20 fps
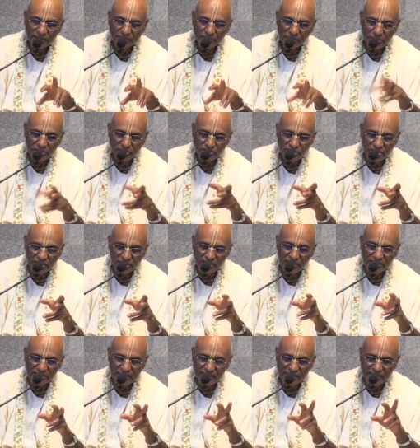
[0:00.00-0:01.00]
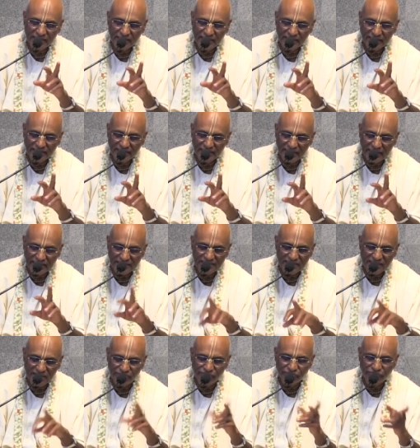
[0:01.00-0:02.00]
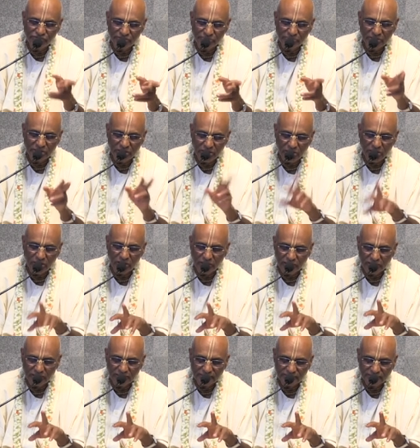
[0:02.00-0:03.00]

Because Shakti has come from the Lord,